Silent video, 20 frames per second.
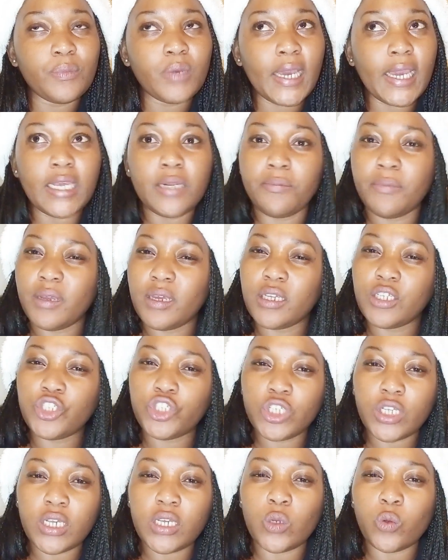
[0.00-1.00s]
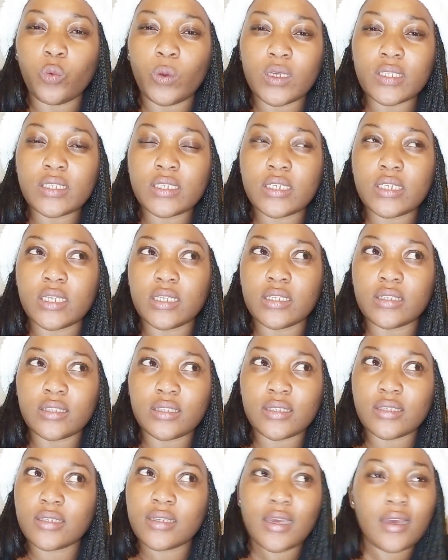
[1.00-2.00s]
and MacG in one
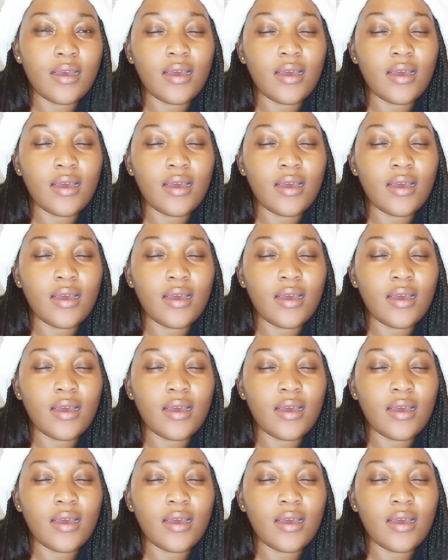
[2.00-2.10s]
sentence